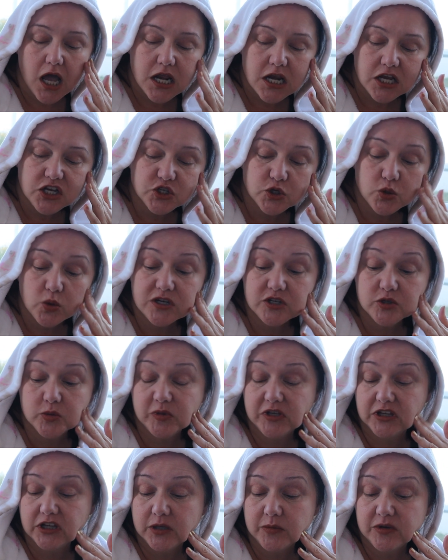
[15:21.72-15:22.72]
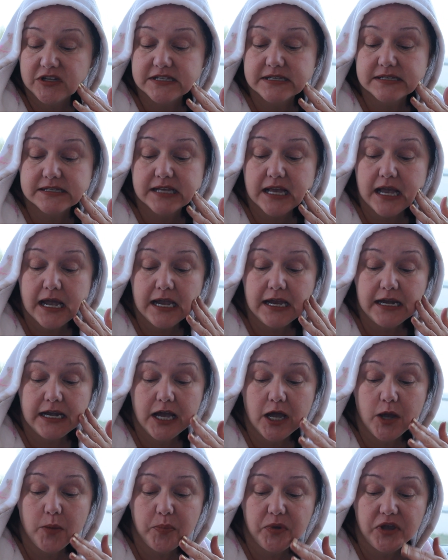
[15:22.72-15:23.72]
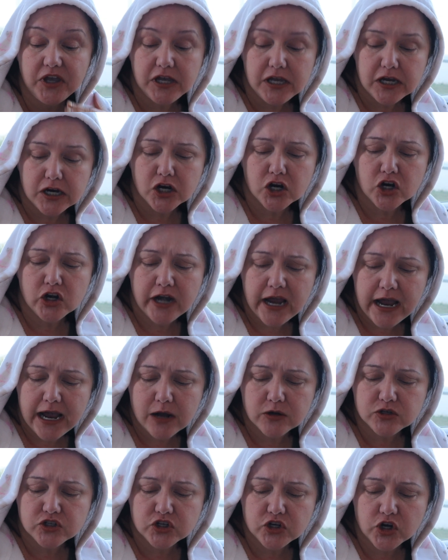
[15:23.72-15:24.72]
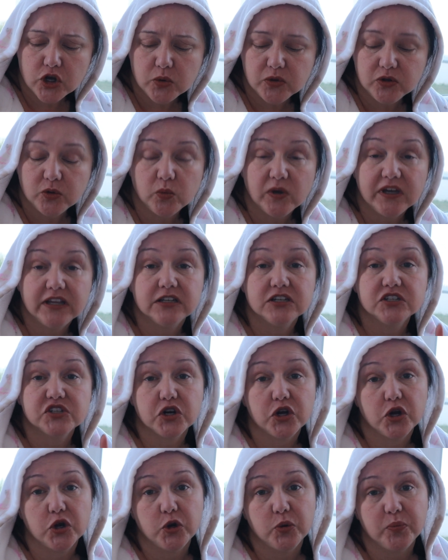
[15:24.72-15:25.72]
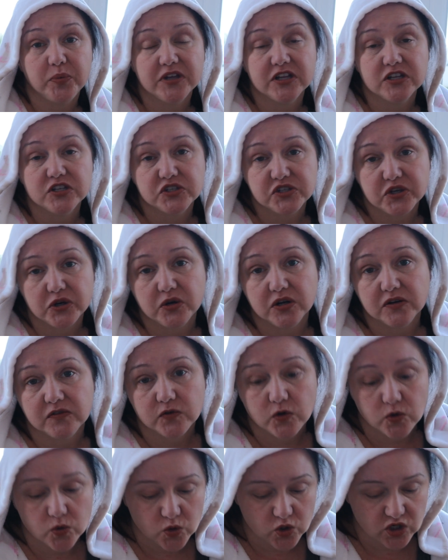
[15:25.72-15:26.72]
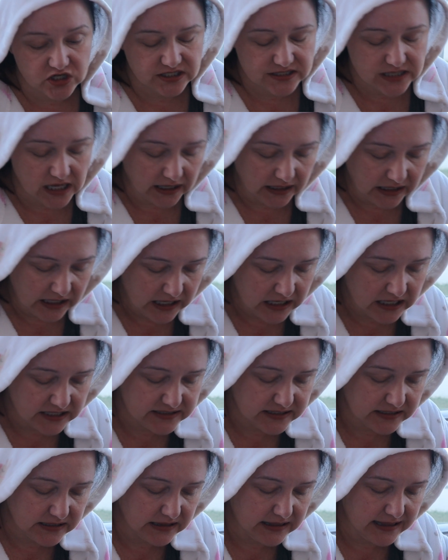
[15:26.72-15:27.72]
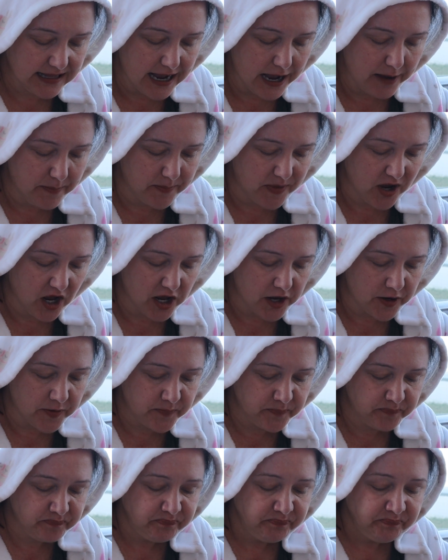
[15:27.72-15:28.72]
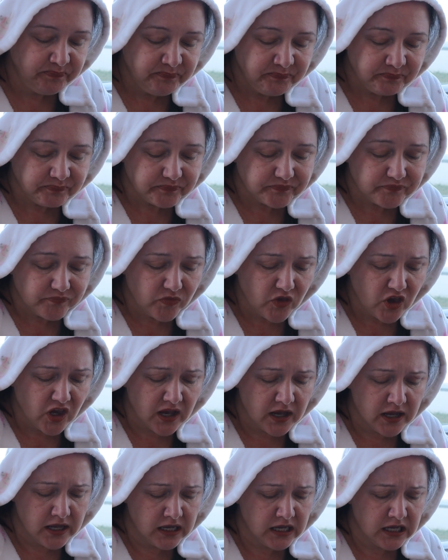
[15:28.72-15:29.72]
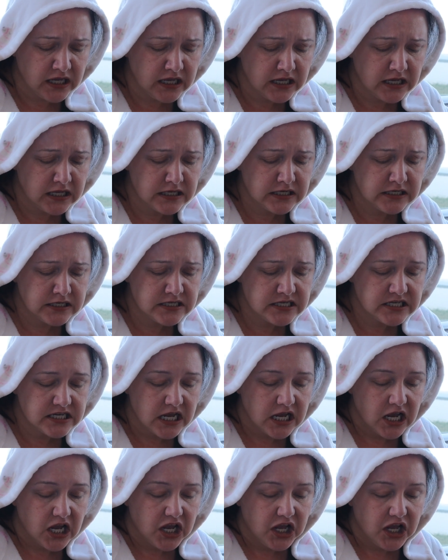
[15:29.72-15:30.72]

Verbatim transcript: Initial coins will be limited. Sign up here now to know when the wait list opens. So of course I hit that button, and